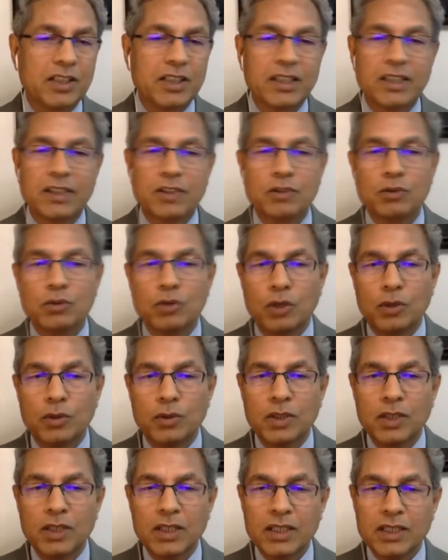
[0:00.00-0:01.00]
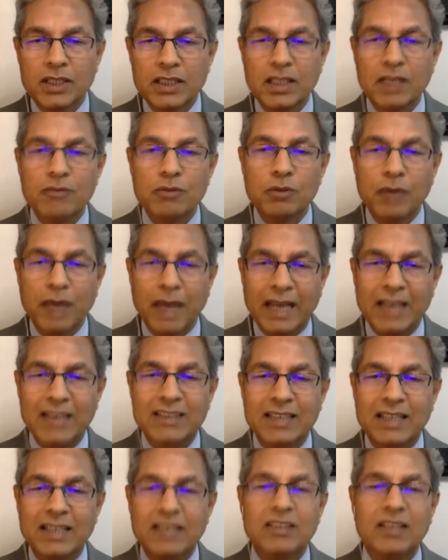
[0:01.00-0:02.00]
English do not give you
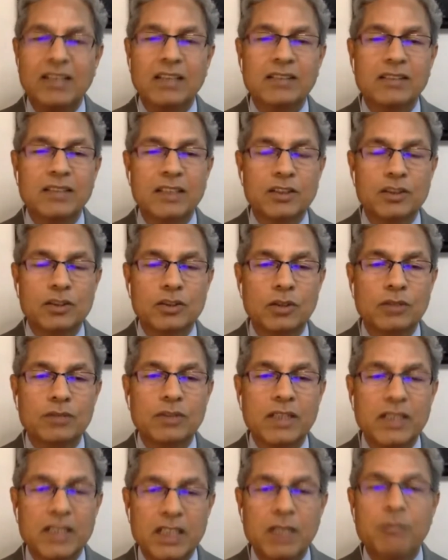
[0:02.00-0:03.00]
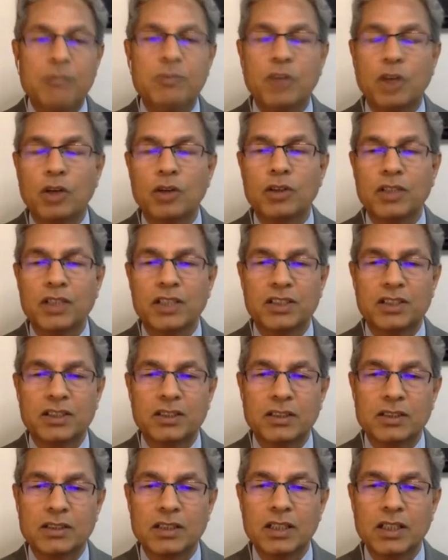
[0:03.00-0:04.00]
exact translation of the deep
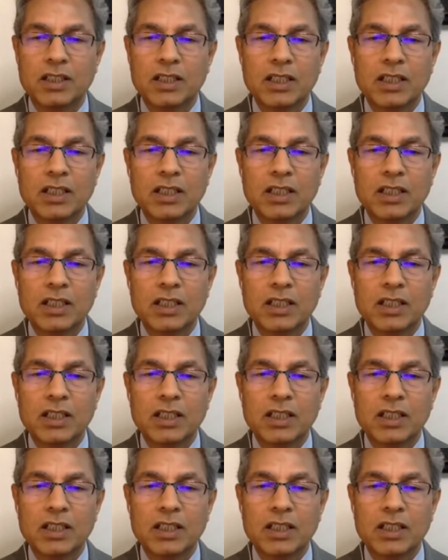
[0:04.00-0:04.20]
connotations